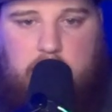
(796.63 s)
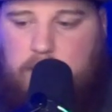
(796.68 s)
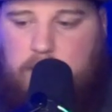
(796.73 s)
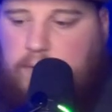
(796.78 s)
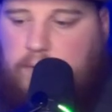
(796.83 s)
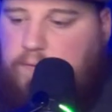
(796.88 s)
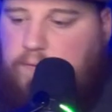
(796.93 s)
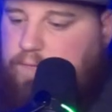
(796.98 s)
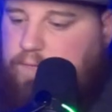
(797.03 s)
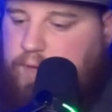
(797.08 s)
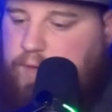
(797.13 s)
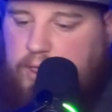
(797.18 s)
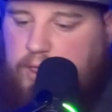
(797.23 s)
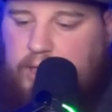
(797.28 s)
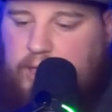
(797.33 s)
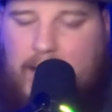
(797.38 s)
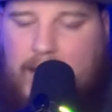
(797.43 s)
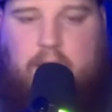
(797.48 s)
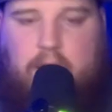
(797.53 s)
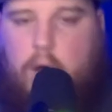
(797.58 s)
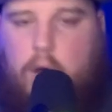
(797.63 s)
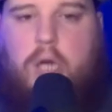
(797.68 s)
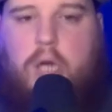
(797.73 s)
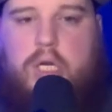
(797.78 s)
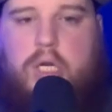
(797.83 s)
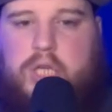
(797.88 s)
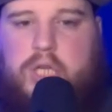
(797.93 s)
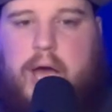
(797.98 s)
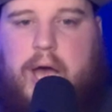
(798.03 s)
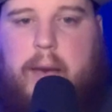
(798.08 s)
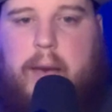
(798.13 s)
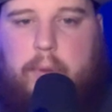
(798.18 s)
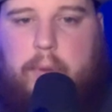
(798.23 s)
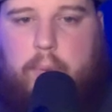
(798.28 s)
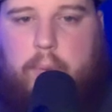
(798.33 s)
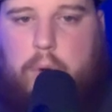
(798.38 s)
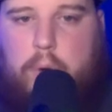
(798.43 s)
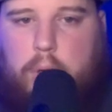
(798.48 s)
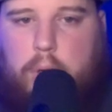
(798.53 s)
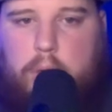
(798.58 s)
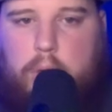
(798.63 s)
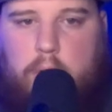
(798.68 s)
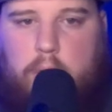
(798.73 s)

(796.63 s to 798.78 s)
It's not the hardest job in the world.